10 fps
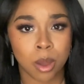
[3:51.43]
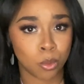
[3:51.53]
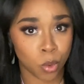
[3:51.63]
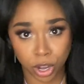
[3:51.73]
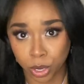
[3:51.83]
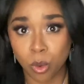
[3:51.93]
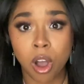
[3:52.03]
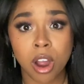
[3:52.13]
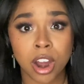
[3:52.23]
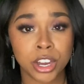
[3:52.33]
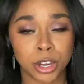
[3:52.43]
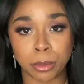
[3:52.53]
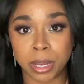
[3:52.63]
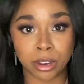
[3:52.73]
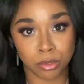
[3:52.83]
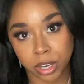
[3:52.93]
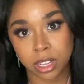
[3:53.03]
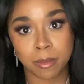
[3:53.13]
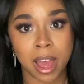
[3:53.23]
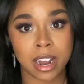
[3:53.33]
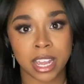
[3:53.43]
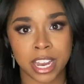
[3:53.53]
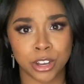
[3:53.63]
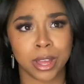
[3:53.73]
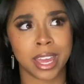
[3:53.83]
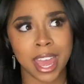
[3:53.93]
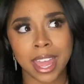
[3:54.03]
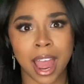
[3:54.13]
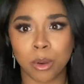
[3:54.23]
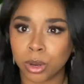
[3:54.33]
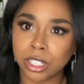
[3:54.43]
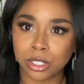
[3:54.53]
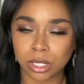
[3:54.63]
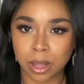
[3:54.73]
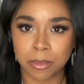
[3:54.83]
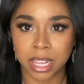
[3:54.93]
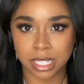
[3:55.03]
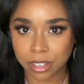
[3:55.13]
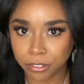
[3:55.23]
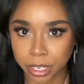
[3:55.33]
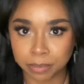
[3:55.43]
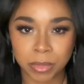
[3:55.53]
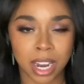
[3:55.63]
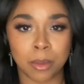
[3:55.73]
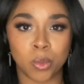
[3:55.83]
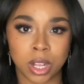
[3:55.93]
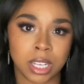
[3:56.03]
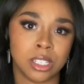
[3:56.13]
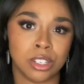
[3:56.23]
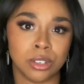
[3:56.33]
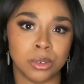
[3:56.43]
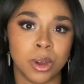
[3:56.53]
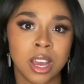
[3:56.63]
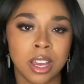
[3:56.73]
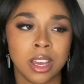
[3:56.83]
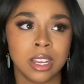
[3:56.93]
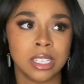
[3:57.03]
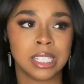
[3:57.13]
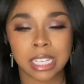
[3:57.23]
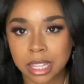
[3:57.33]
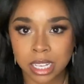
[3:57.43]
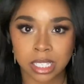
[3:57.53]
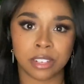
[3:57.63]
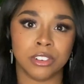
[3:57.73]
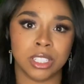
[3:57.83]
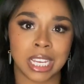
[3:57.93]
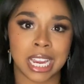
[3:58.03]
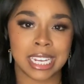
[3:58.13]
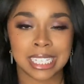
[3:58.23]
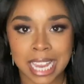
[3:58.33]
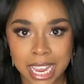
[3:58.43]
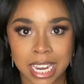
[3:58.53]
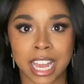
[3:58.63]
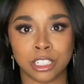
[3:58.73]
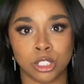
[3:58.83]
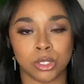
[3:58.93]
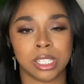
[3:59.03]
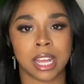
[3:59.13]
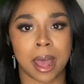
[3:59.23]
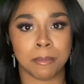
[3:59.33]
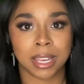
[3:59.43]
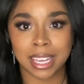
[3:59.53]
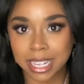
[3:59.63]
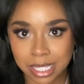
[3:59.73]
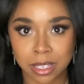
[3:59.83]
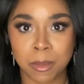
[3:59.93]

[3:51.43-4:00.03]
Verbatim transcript: where you are, you're being real about it, and you're like, hey, I want to do something different, and I'm willing to see things differently, take an extra step, get some